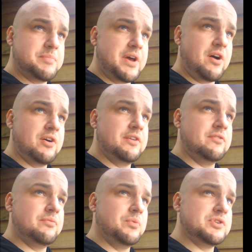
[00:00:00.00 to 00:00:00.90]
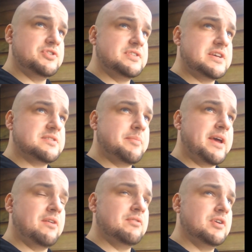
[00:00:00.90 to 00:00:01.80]
behind what she says
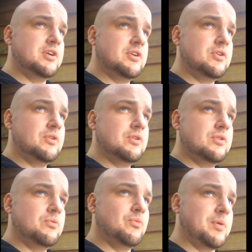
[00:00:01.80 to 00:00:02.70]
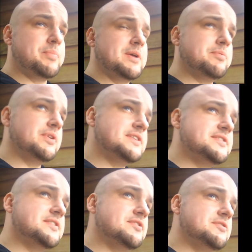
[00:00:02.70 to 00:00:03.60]
about what people need
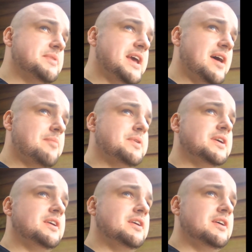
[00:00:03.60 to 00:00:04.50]
to do to be happy.